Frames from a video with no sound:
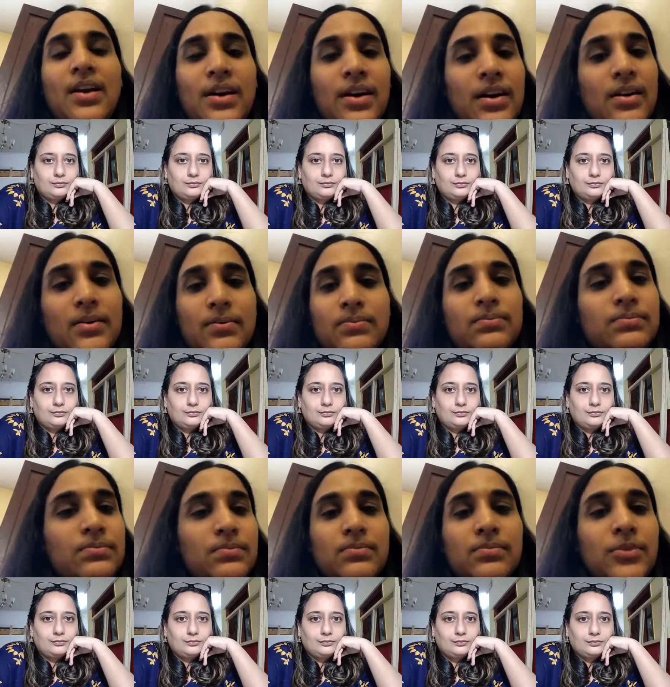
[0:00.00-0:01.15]
Speaker 1: um,
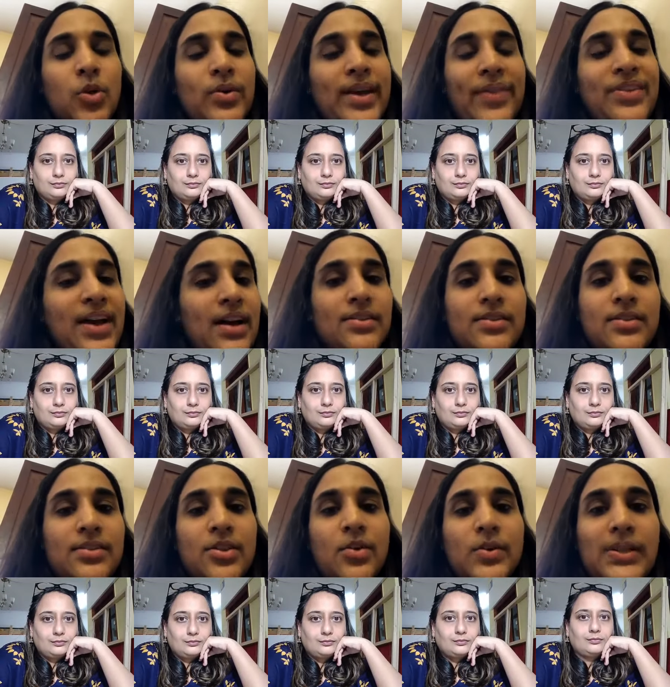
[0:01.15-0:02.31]
you'll get the answers
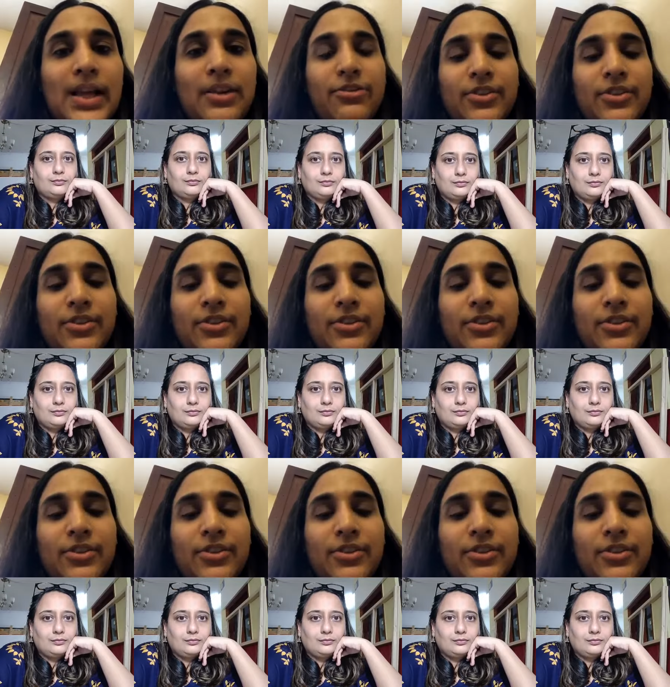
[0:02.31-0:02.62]
yourself.